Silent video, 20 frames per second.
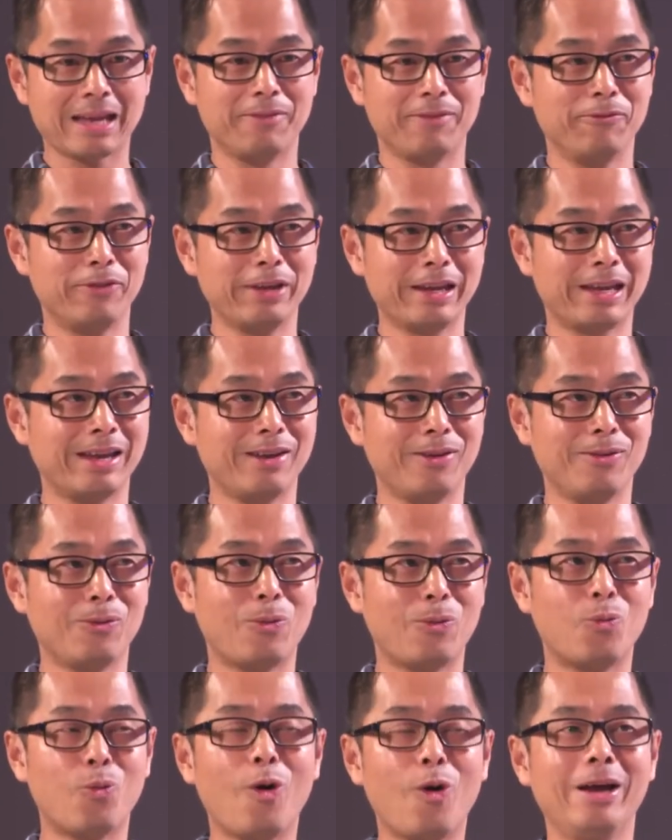I'm thinking,
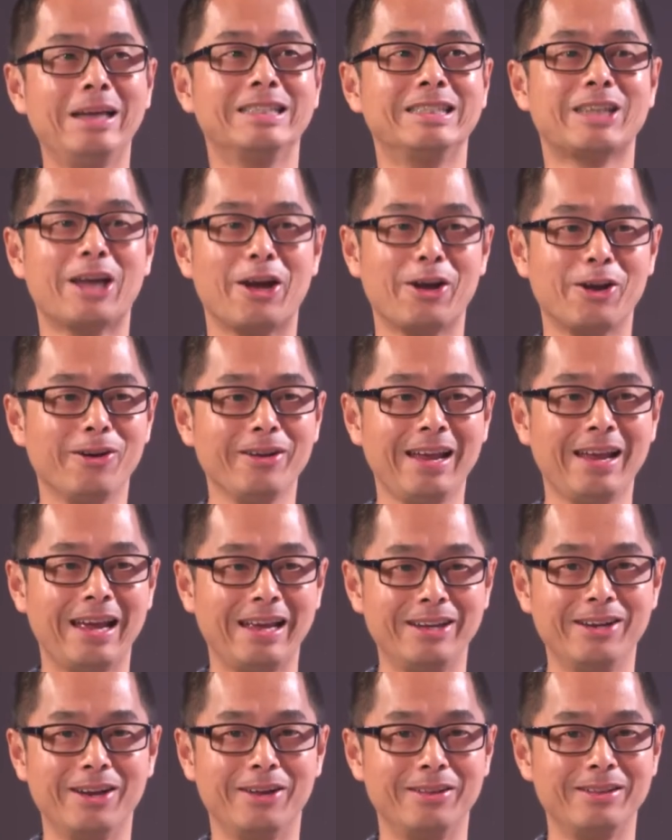what is going on here?
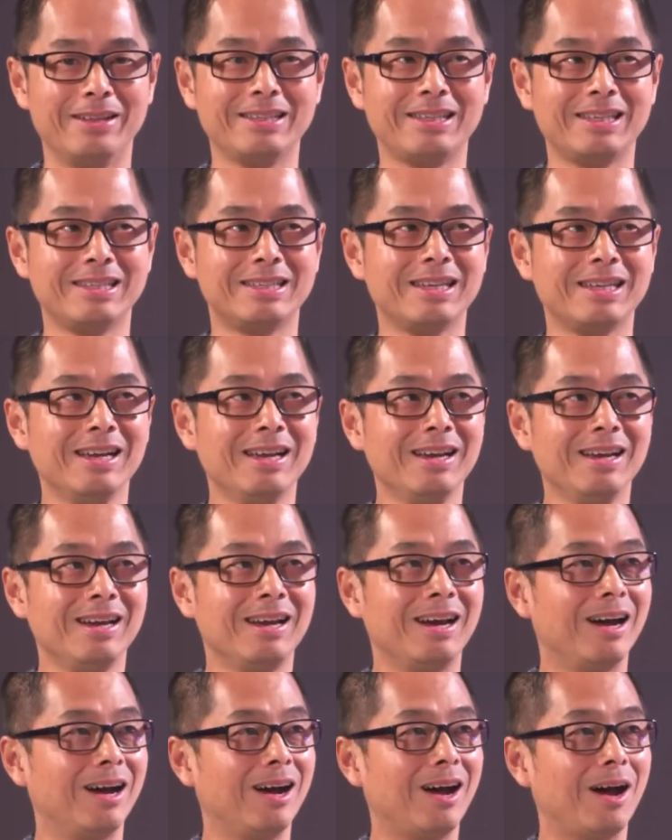You know, this is
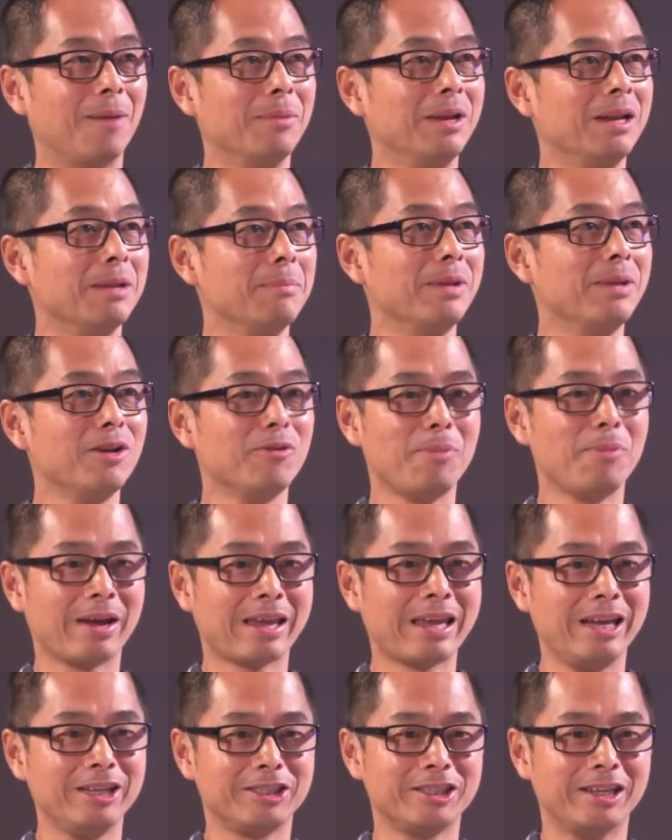uh, I'm in the middle of my
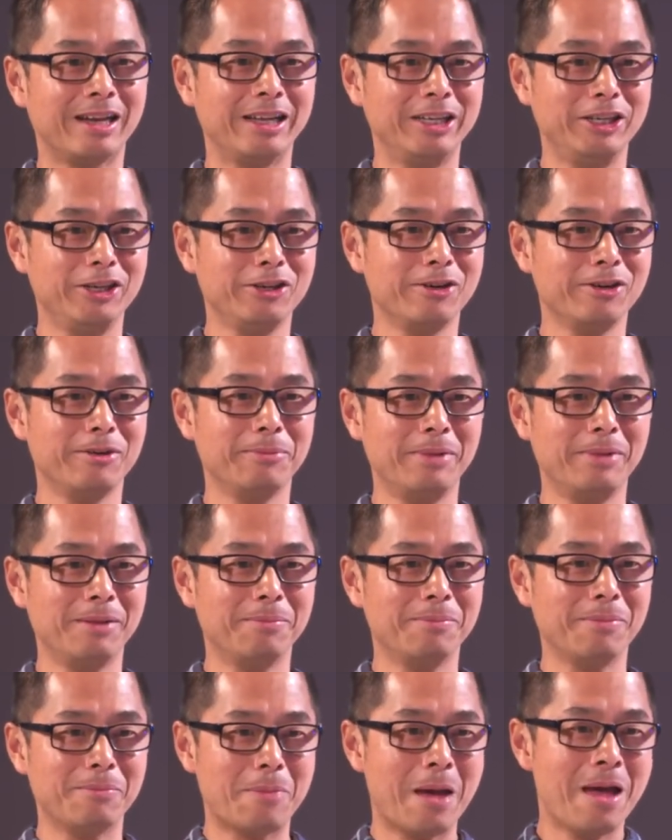kitchen and you're
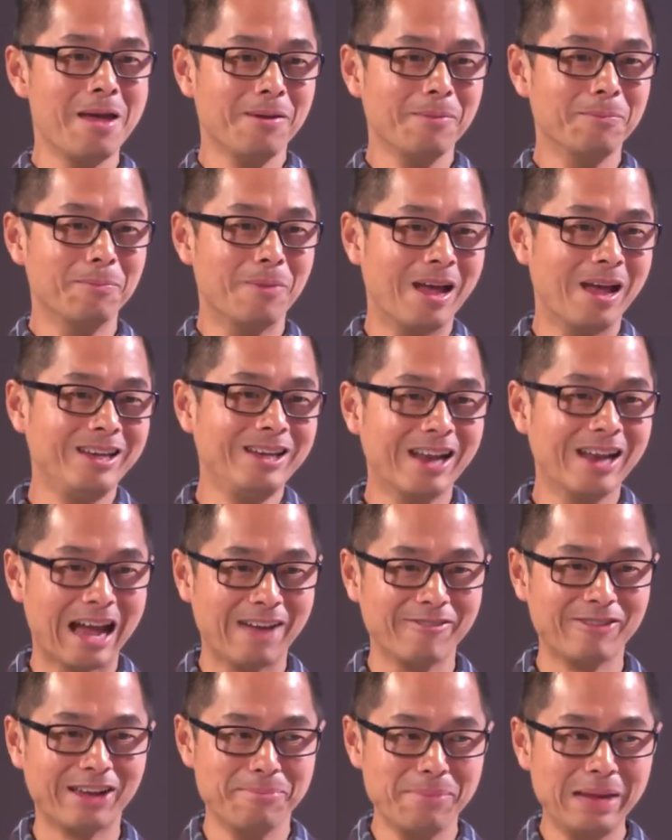you know,
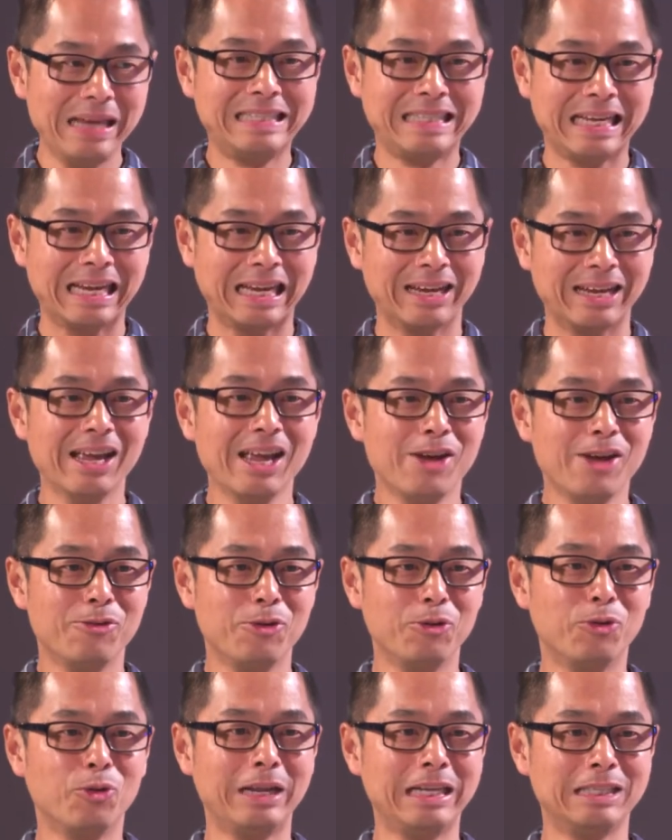having a meeting with
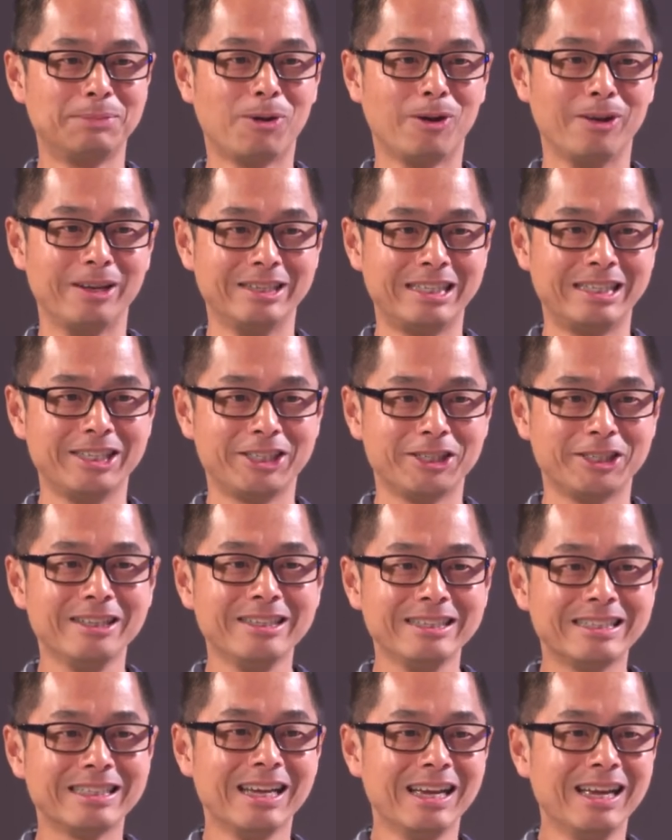all these
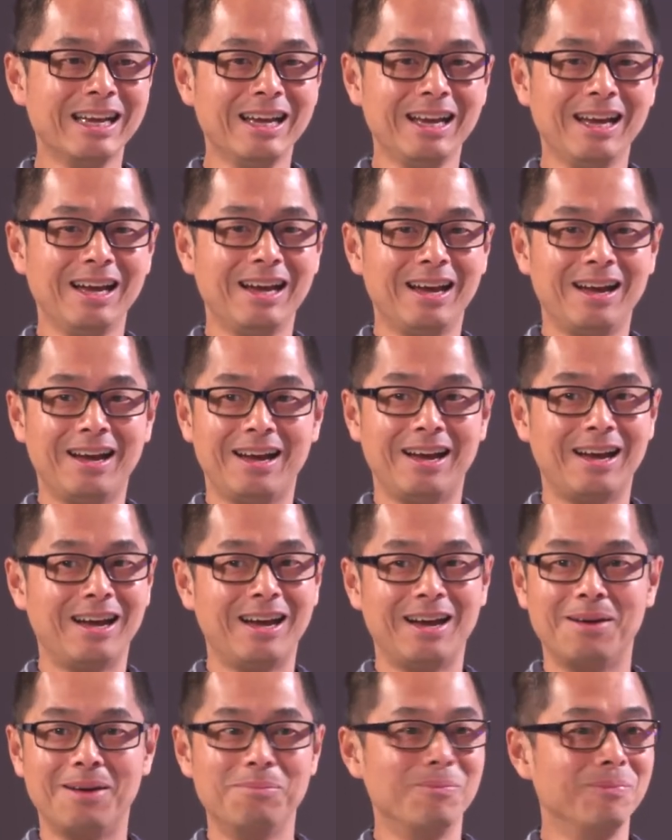politicians.
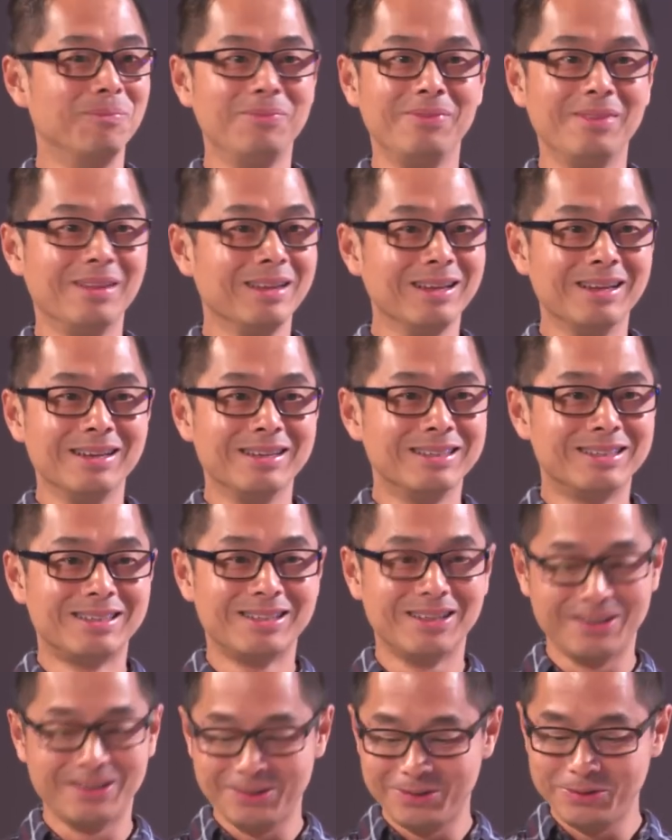Um,
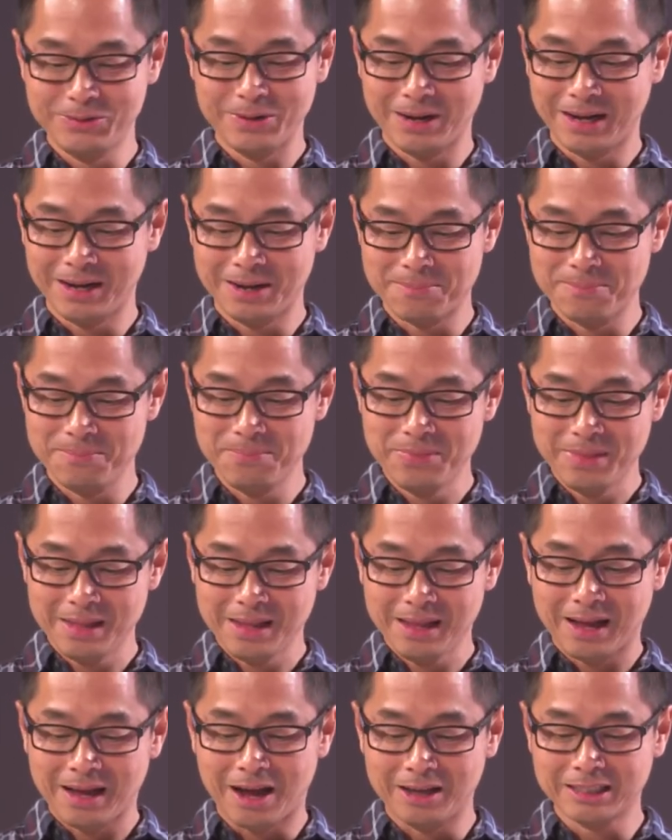so um,
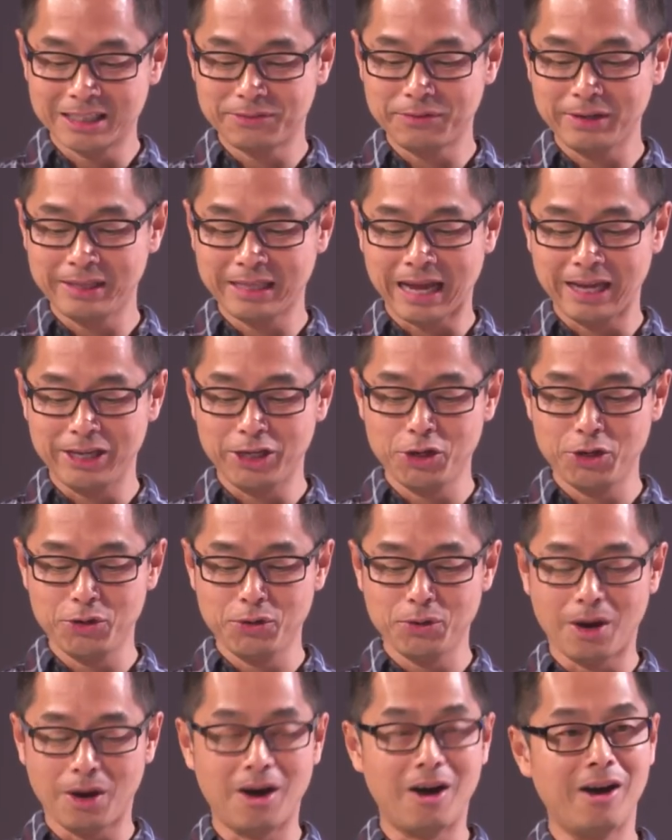I just think that
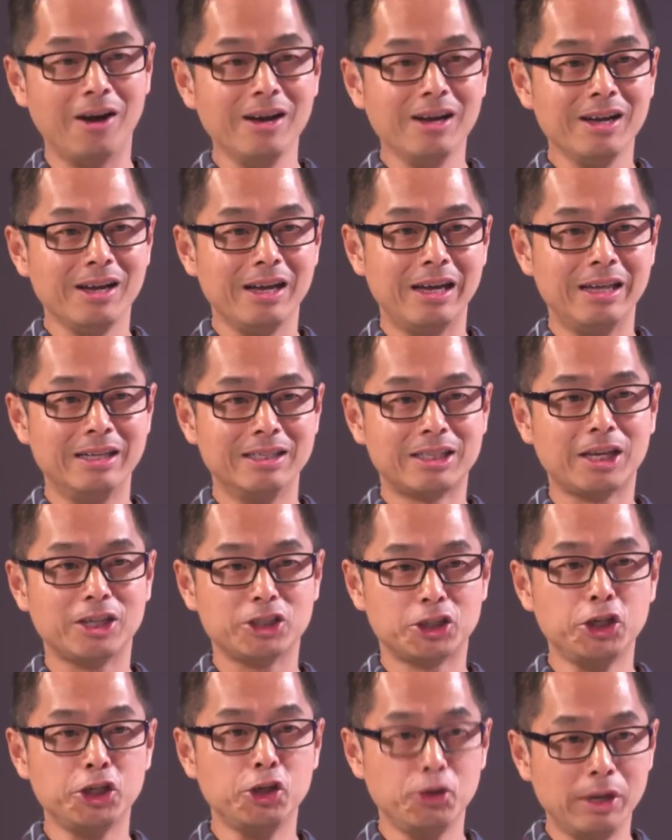you are in
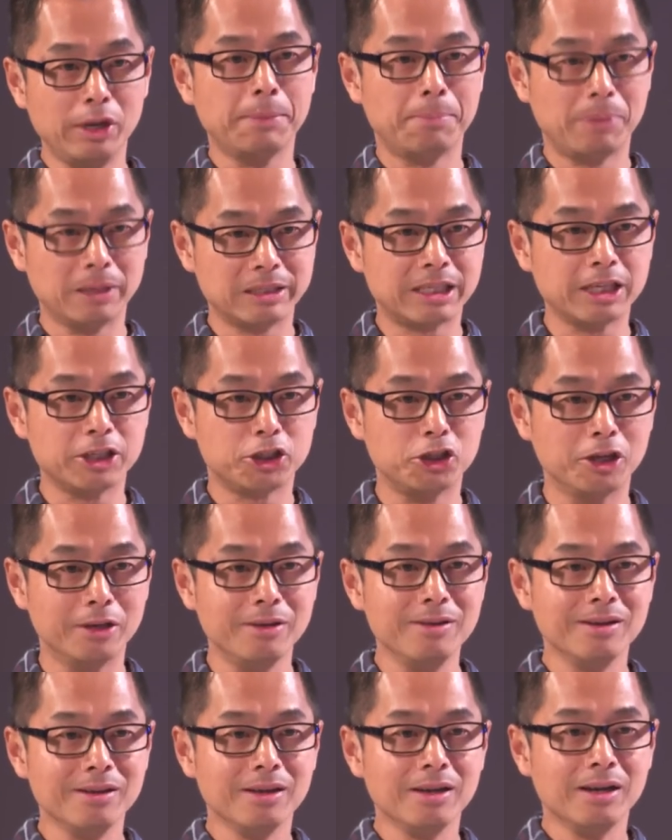such a unique position
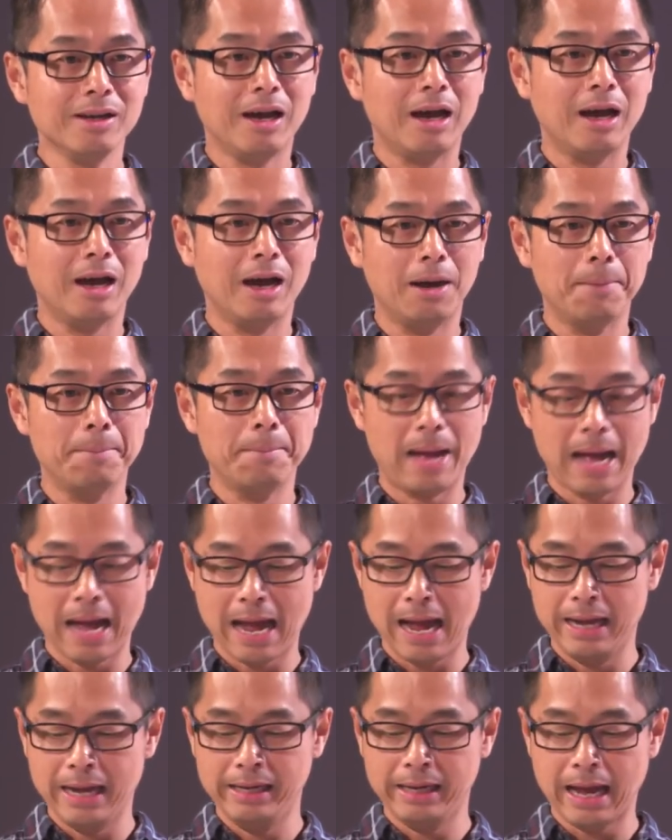um,
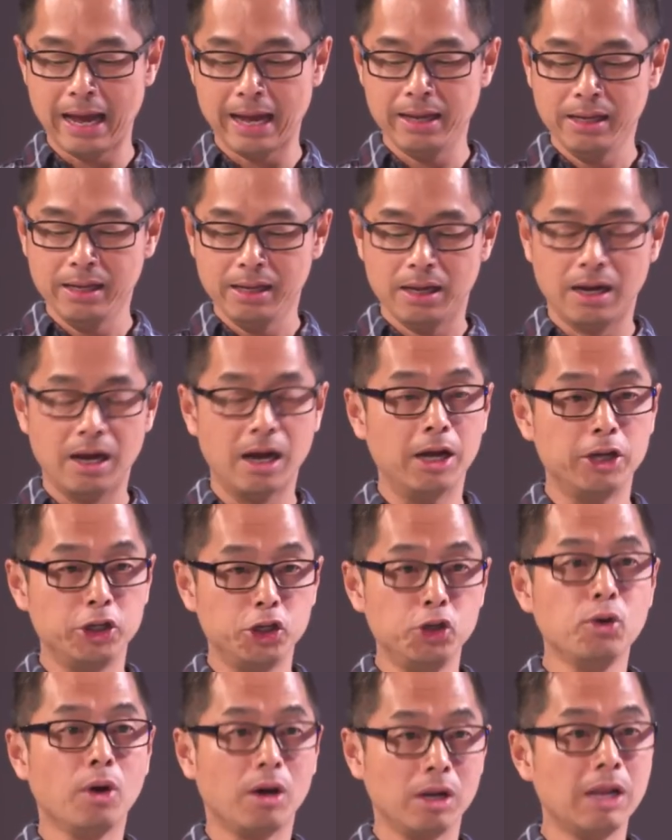and that uh,
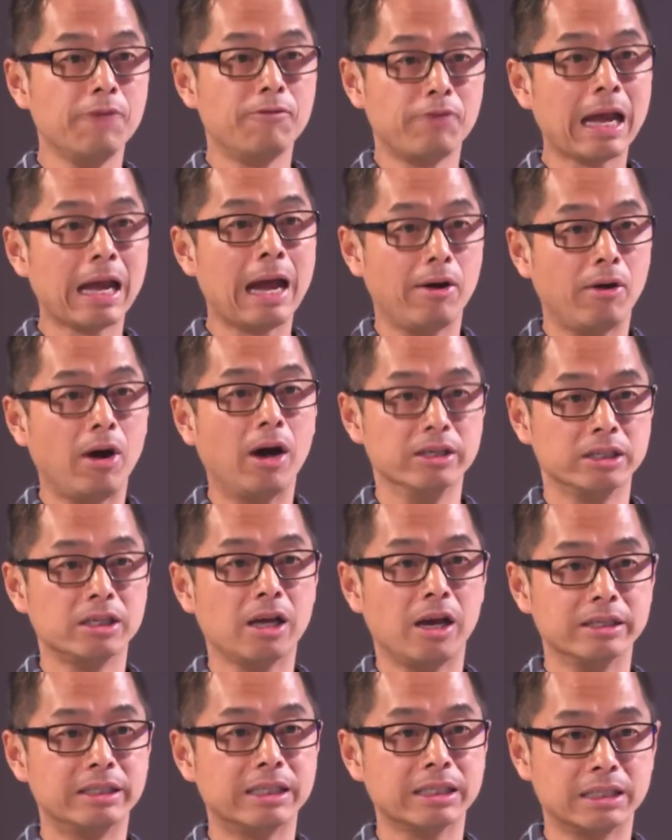you are living out
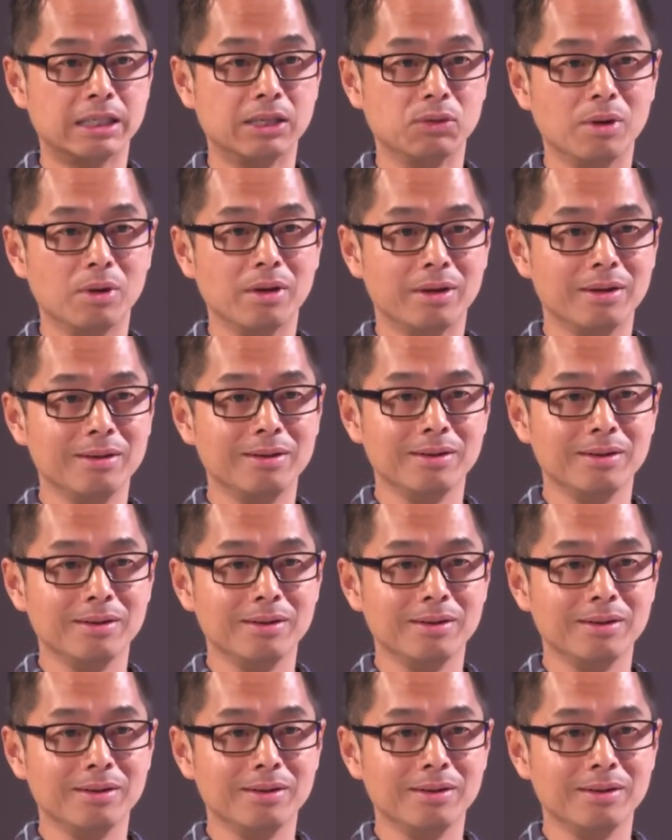Isaiah 61.